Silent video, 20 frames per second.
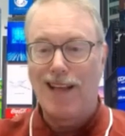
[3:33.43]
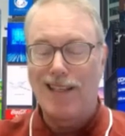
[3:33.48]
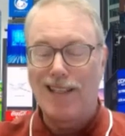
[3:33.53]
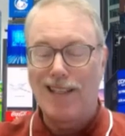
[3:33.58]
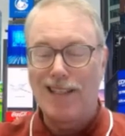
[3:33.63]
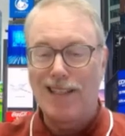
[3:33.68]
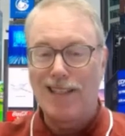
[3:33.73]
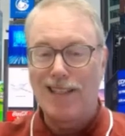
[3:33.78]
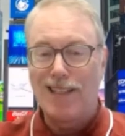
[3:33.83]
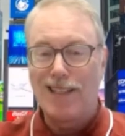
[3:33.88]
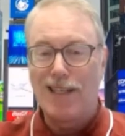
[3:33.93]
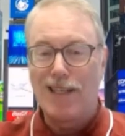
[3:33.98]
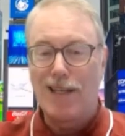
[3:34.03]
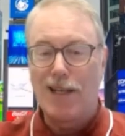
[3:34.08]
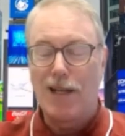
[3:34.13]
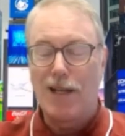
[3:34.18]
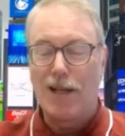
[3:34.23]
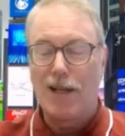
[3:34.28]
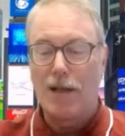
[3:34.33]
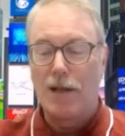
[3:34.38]

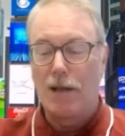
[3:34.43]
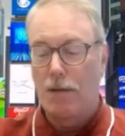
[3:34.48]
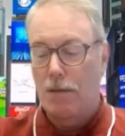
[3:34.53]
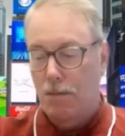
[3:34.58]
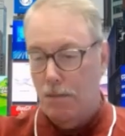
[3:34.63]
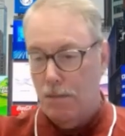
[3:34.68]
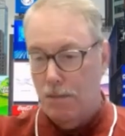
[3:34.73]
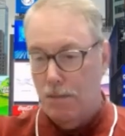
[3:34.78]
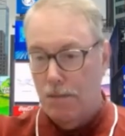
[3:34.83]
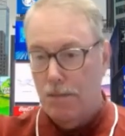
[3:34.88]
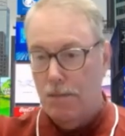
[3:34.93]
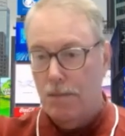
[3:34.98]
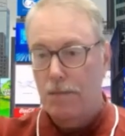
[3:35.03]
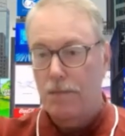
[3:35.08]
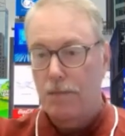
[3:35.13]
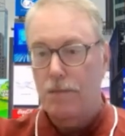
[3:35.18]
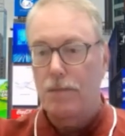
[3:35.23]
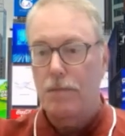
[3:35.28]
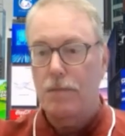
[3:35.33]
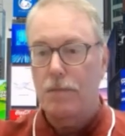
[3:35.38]

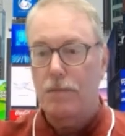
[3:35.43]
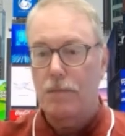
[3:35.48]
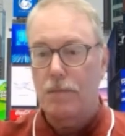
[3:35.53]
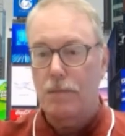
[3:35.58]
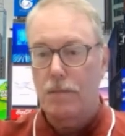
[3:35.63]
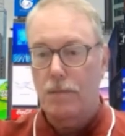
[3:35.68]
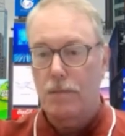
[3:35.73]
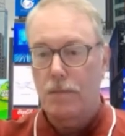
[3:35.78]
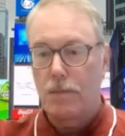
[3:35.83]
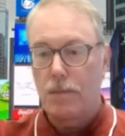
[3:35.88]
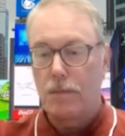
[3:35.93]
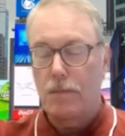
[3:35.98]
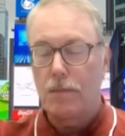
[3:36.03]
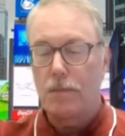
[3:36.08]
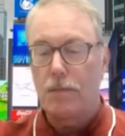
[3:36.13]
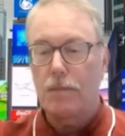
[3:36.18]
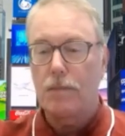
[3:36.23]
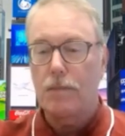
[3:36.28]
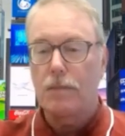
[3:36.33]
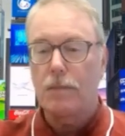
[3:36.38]

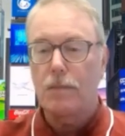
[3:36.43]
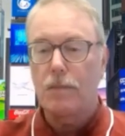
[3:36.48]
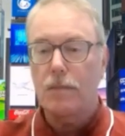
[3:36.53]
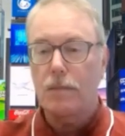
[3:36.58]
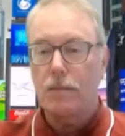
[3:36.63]
This person isn't speaking.